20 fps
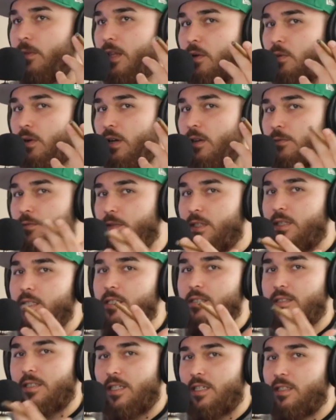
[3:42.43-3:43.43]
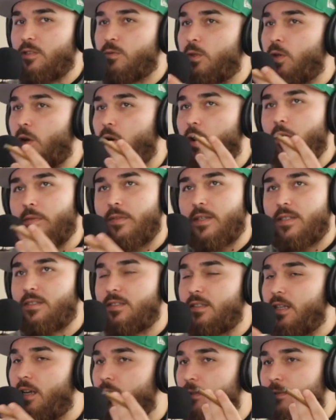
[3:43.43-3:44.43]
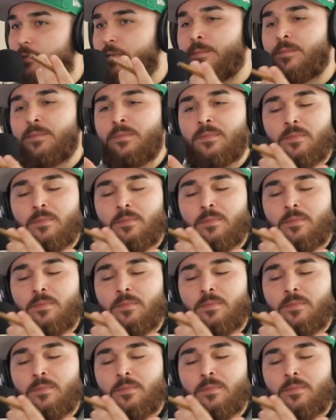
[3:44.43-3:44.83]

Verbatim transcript: they want to feed these kids with all this stuff,